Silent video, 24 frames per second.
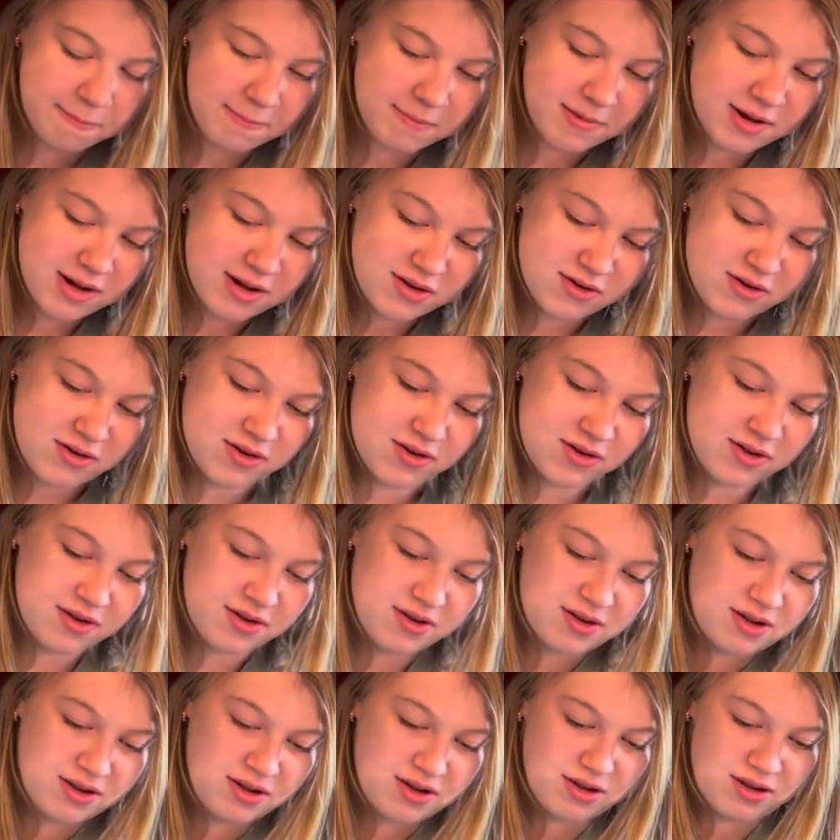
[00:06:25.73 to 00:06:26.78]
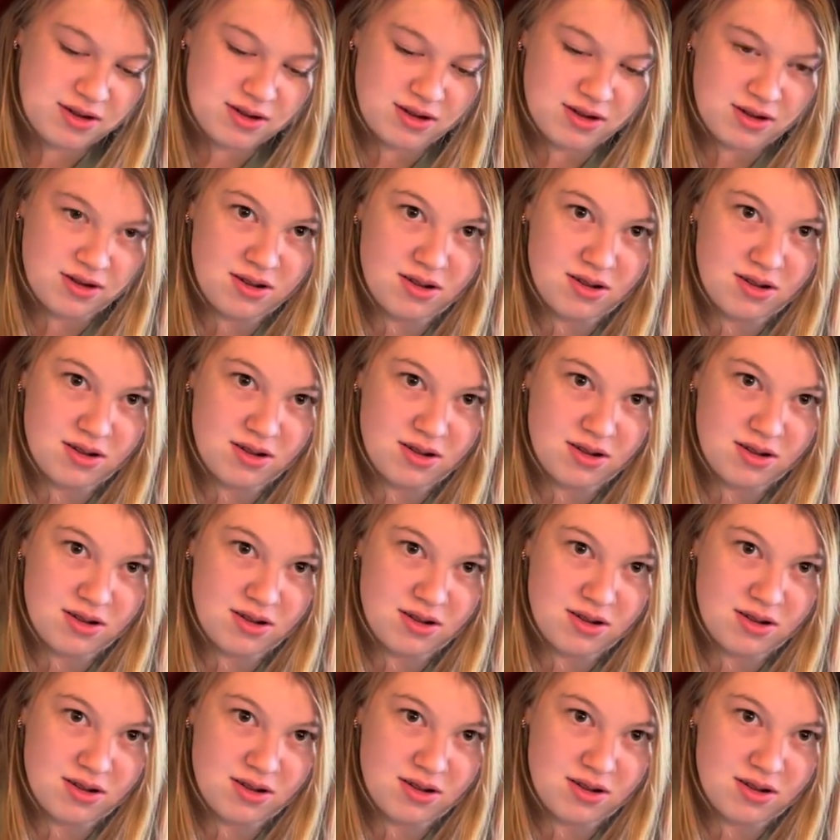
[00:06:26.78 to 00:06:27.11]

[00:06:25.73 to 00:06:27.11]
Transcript: They're gonna taste salty.